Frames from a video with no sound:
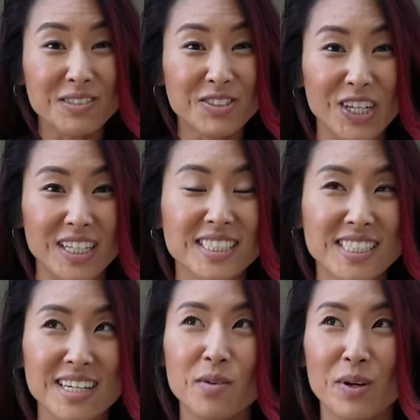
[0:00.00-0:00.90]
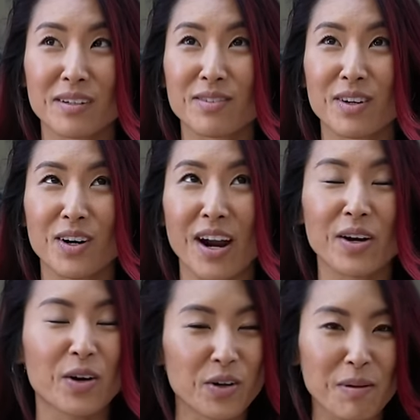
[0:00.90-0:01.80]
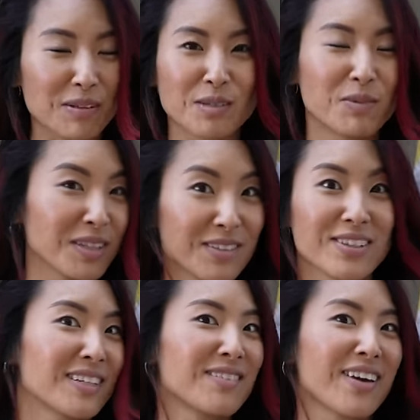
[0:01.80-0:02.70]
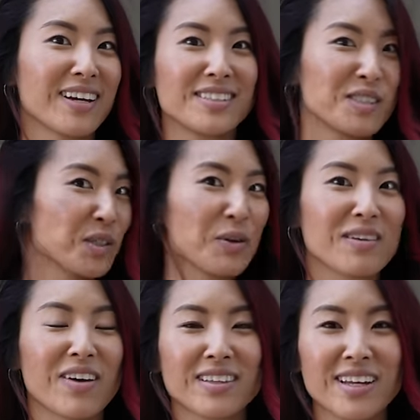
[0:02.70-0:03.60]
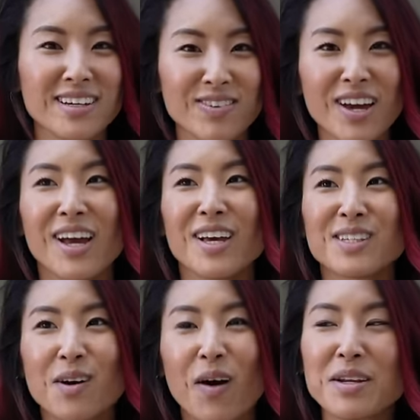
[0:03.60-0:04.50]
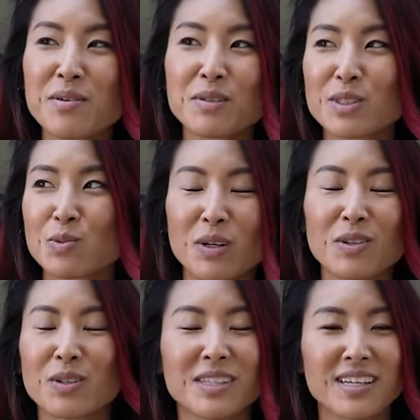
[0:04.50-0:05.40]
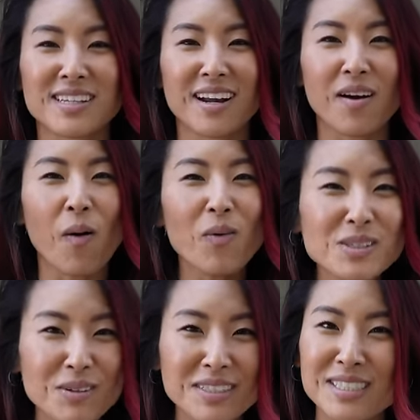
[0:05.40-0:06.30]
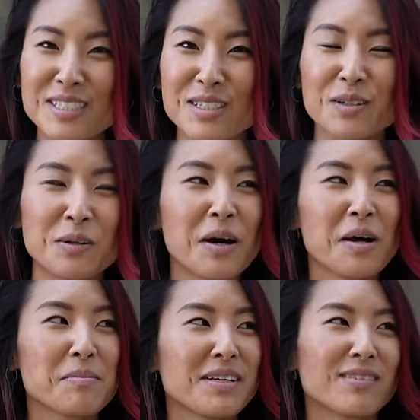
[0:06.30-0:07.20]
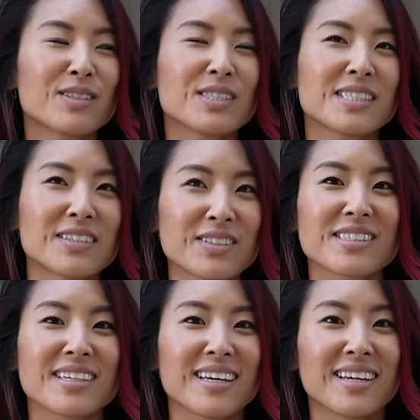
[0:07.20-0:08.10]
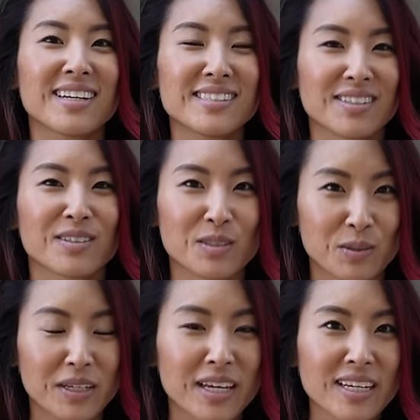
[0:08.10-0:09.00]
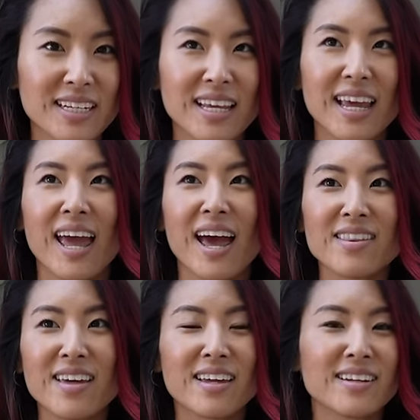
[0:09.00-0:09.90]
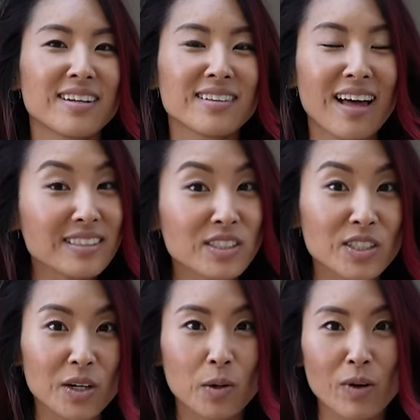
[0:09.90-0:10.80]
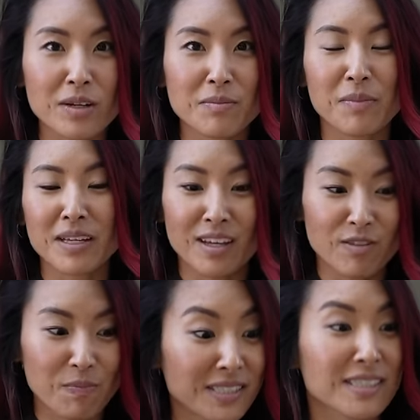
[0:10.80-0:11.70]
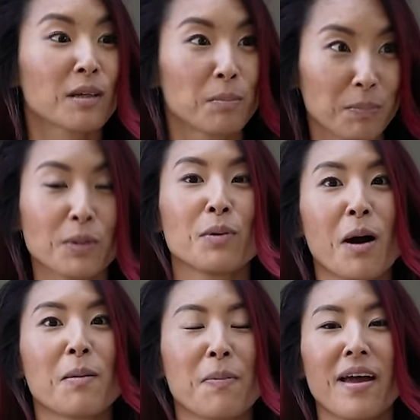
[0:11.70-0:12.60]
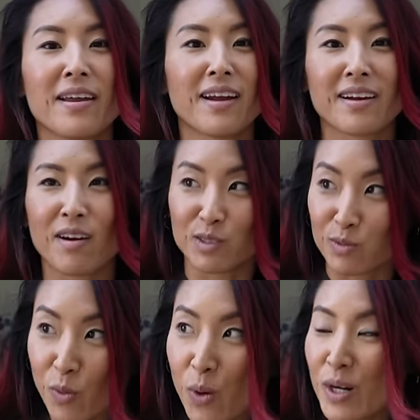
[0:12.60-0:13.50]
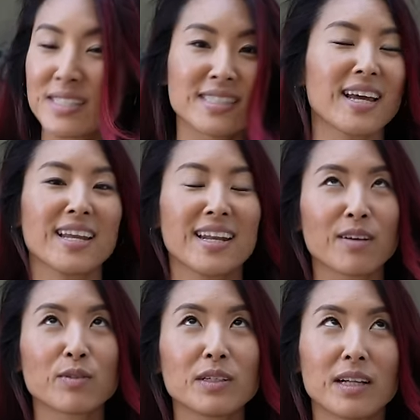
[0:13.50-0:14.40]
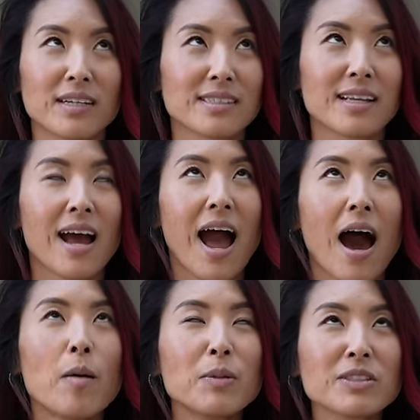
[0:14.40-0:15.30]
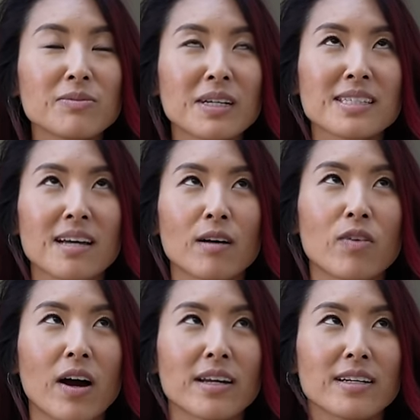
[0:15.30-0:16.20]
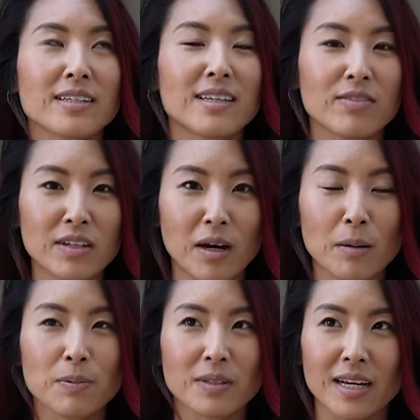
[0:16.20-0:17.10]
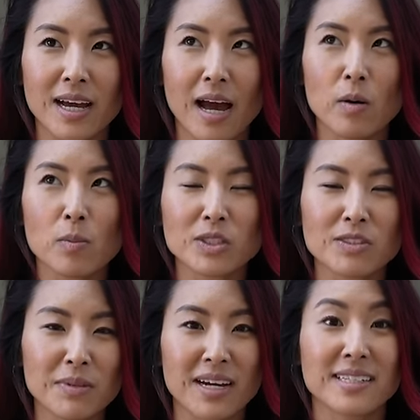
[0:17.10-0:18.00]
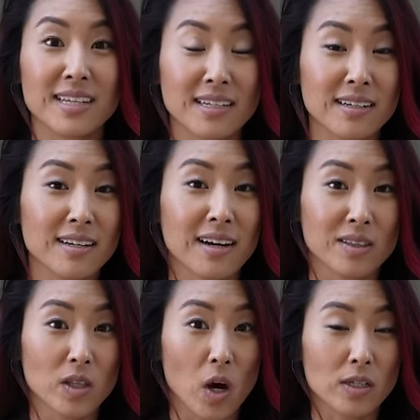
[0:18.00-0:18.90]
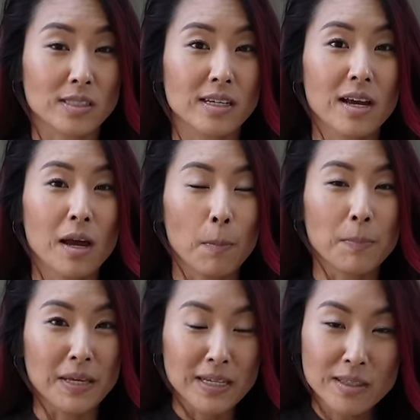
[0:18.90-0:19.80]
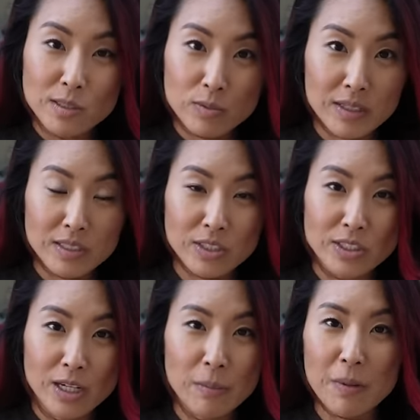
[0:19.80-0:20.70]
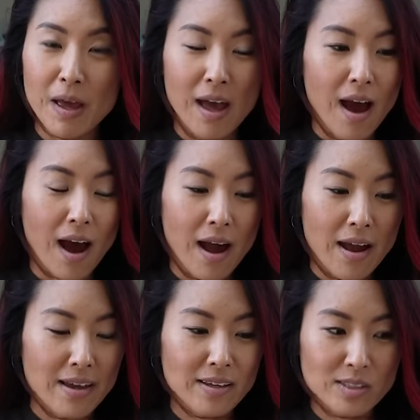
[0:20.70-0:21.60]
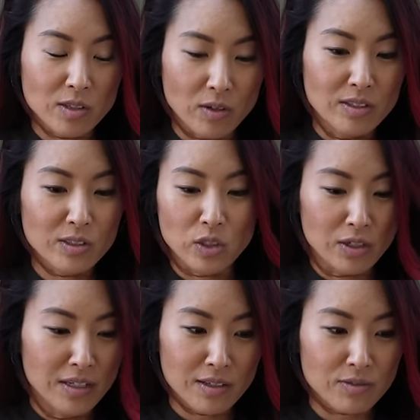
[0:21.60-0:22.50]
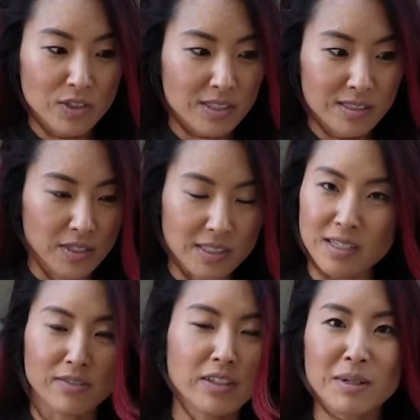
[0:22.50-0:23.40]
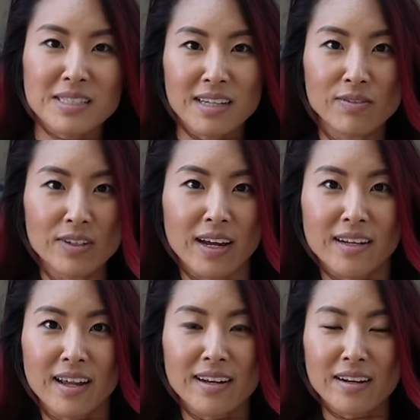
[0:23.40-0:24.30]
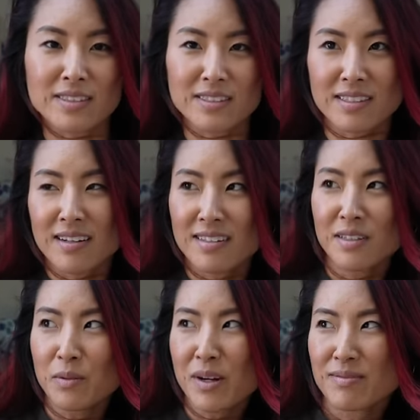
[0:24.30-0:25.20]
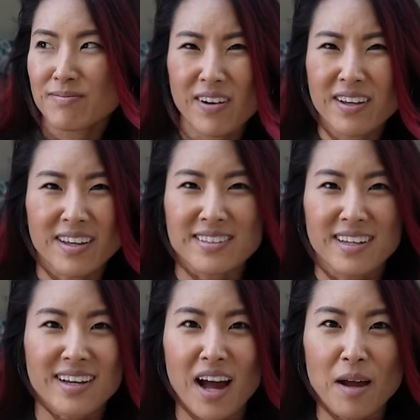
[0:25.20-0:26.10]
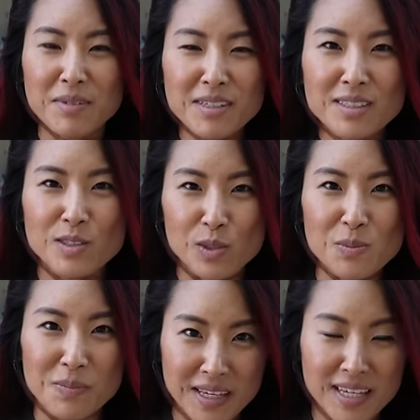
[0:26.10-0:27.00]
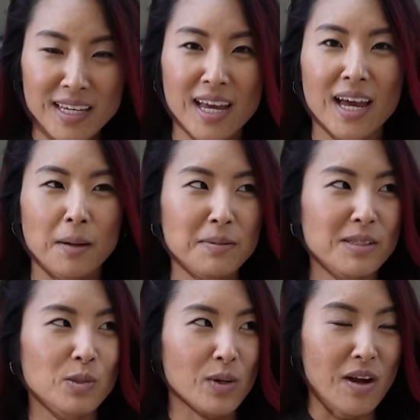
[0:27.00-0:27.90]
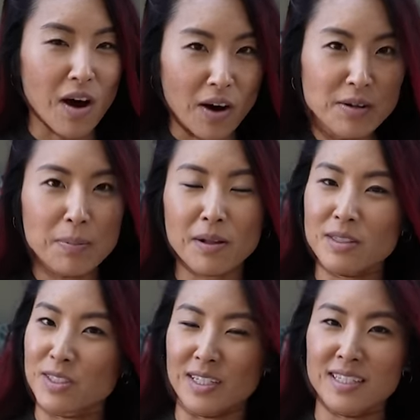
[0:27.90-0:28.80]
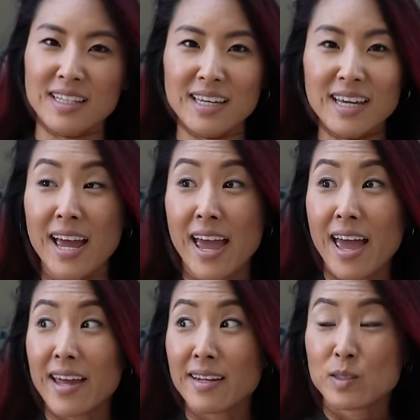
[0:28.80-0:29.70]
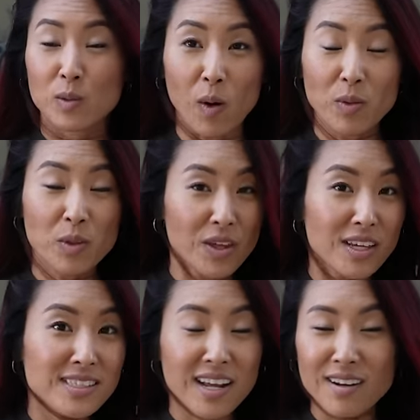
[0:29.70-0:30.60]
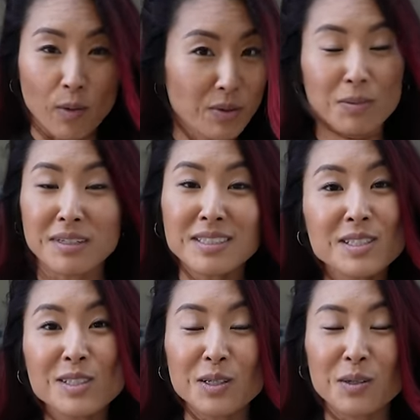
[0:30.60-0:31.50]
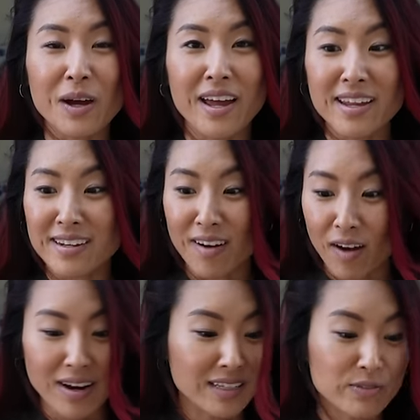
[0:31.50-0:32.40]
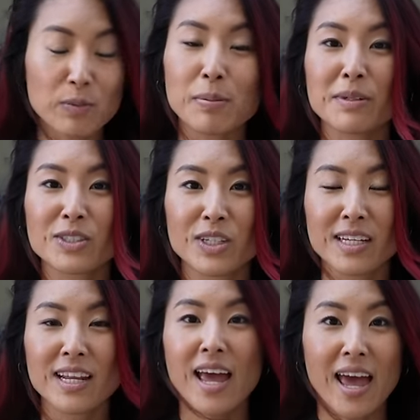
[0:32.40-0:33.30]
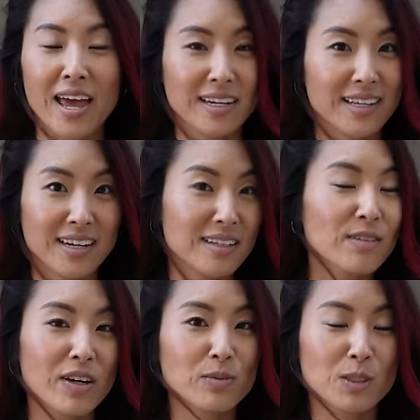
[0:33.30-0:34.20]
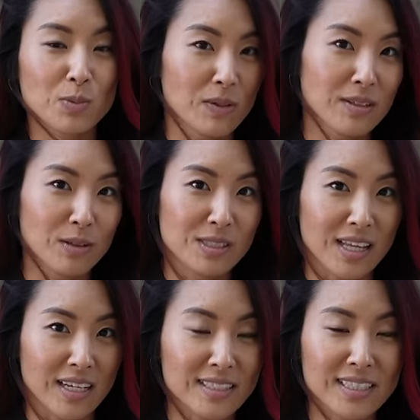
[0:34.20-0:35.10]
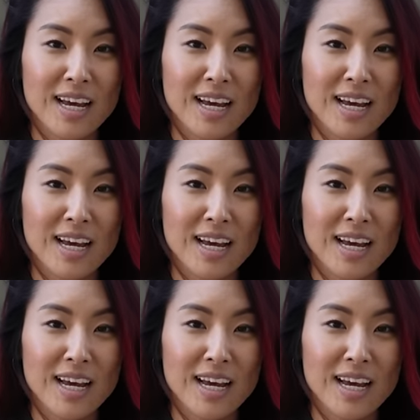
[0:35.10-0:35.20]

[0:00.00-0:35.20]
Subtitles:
of jealousy whenever I heard about someone living in a van doing van life. So I knew it was just one of those things that I always wanted to do, but never seriously considered doing it. And then last year, when my life basically blew up and I got divorced and I realized how much of myself I'd given up, like how much of my identity I'd lost being in this relationship, I started this journey of just discovering myself again. And I decided, you know what, fuck it. Like, I'm gonna do me. I'm gonna do it unapologetically and do all the things that I've always wanted to do and not ask for permission. And getting a van was one of those things.